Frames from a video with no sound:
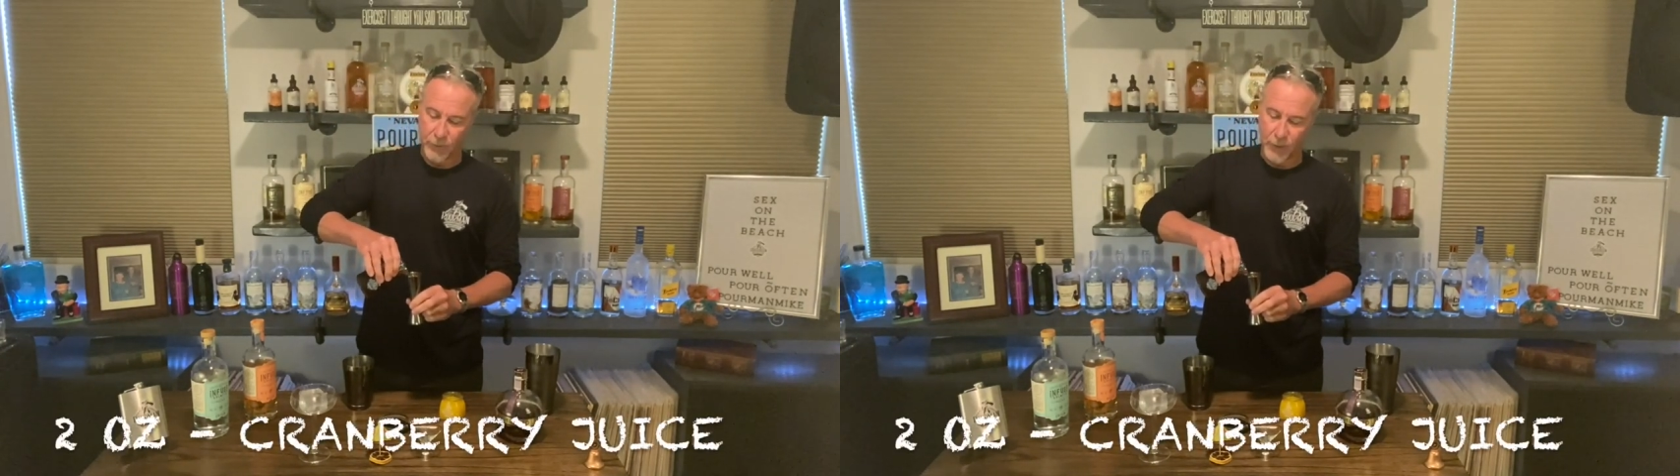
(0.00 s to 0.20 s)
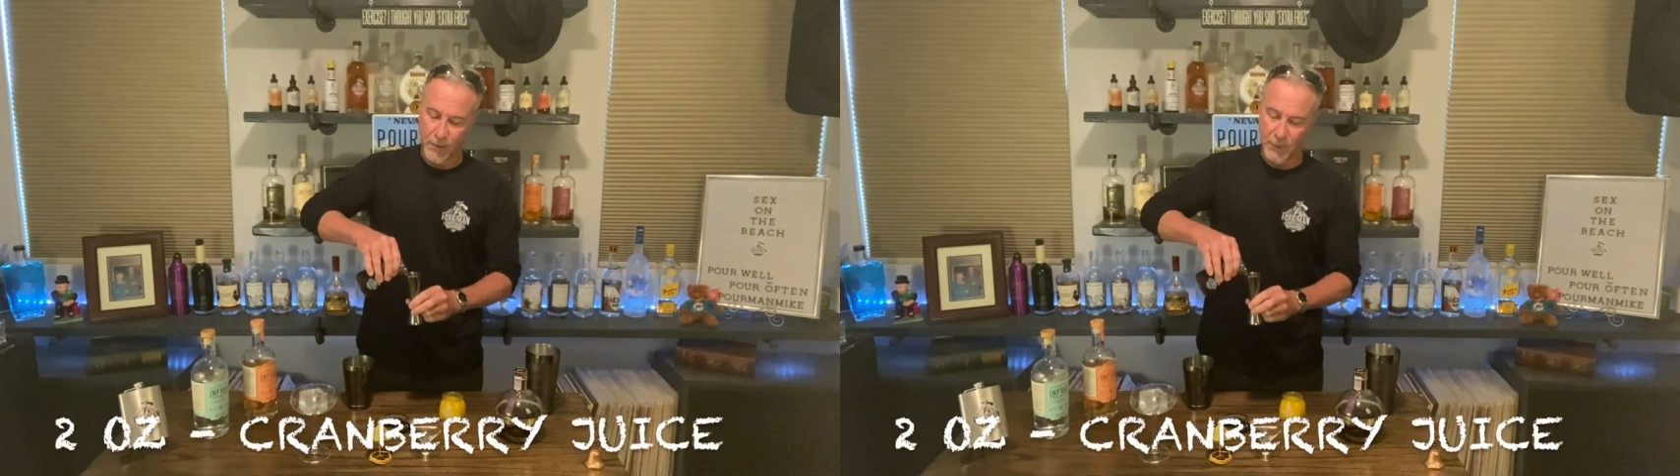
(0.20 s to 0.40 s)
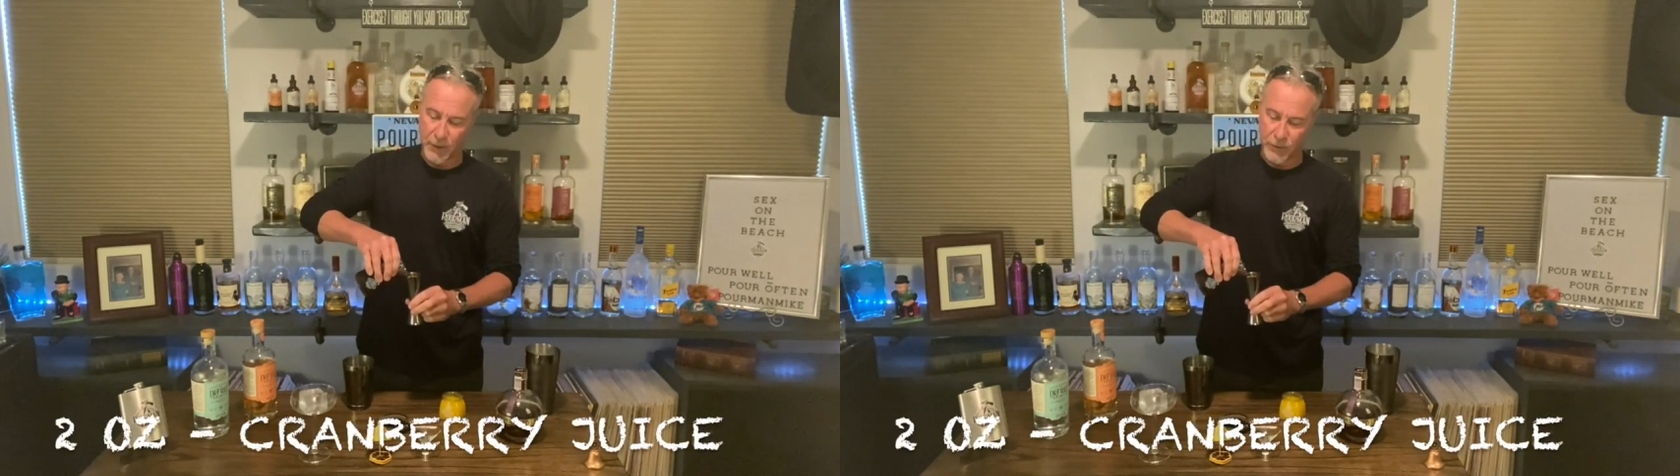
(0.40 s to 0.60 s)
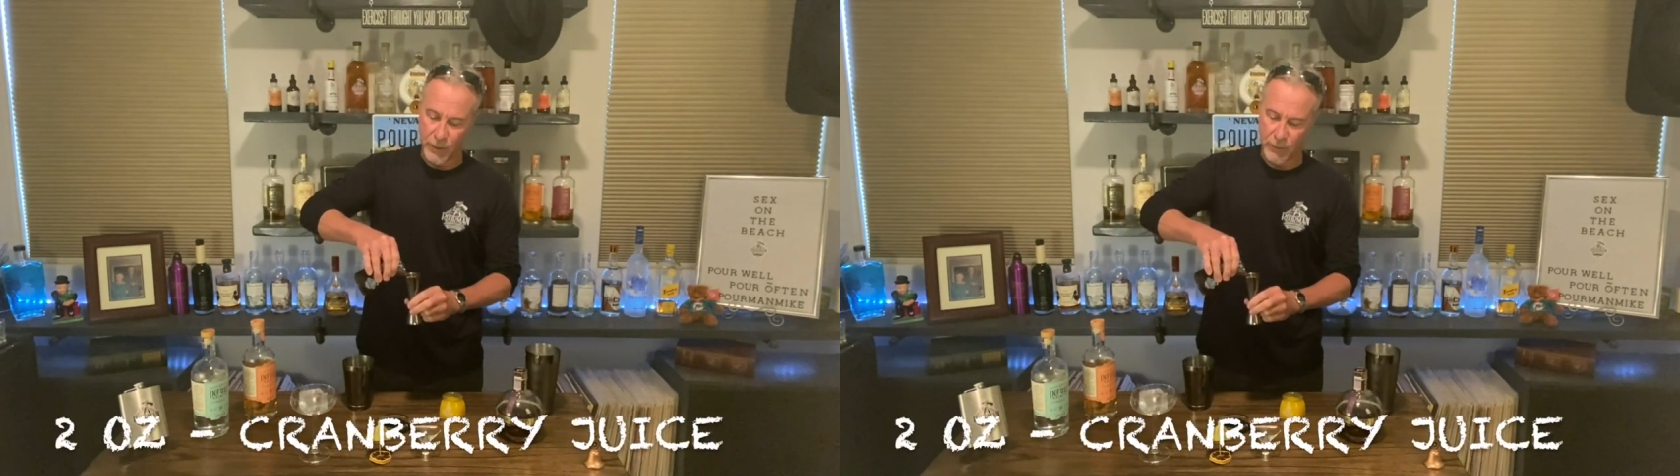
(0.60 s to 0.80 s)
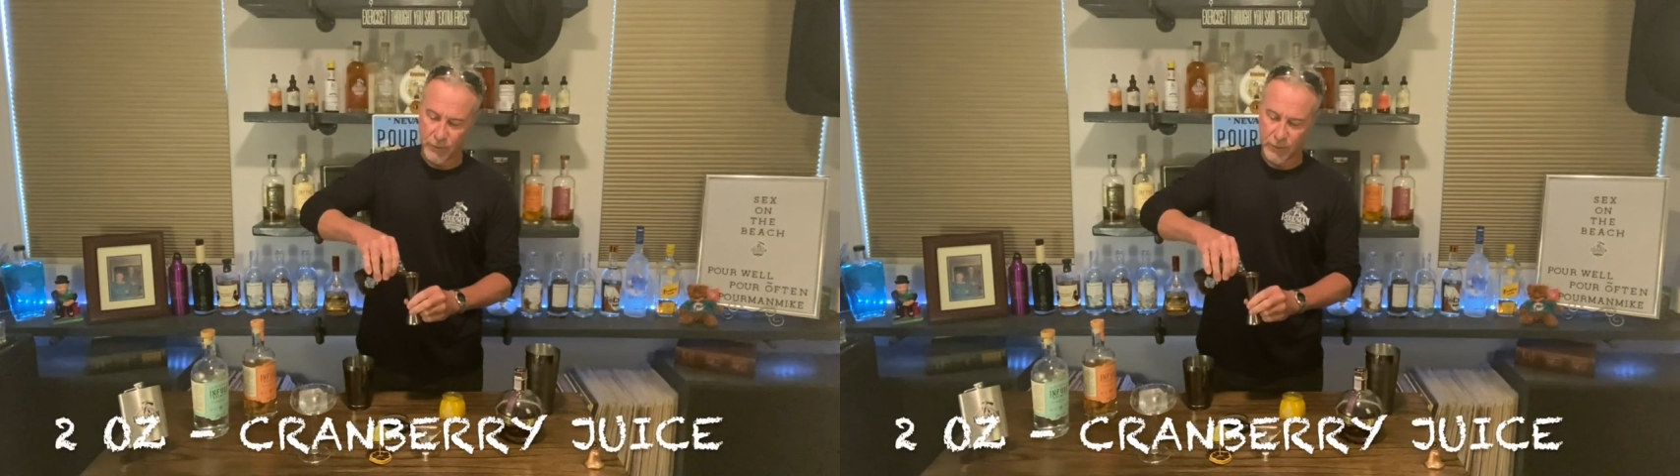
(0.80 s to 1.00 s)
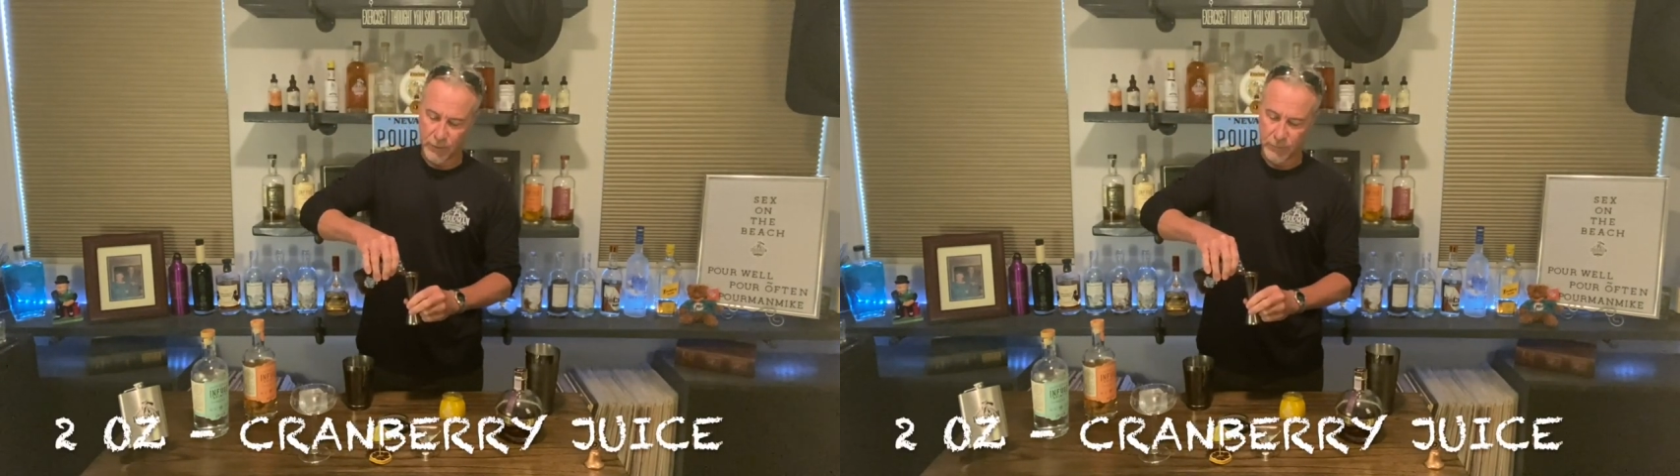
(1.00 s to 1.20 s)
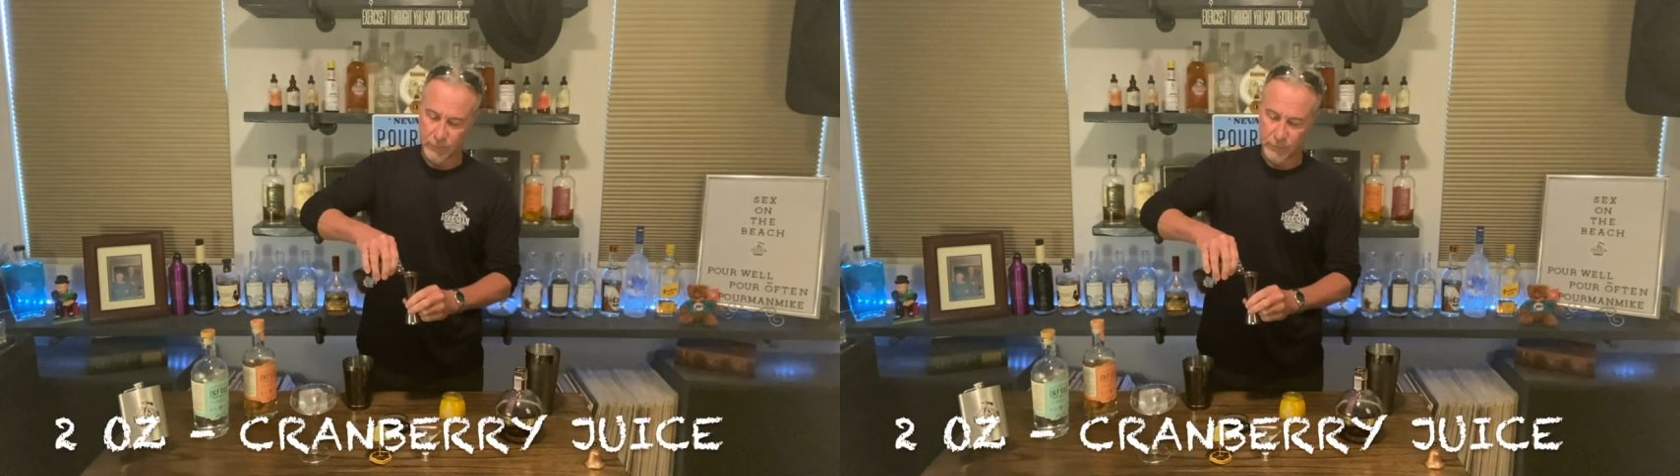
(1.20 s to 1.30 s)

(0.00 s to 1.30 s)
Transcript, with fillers: cranberry juice.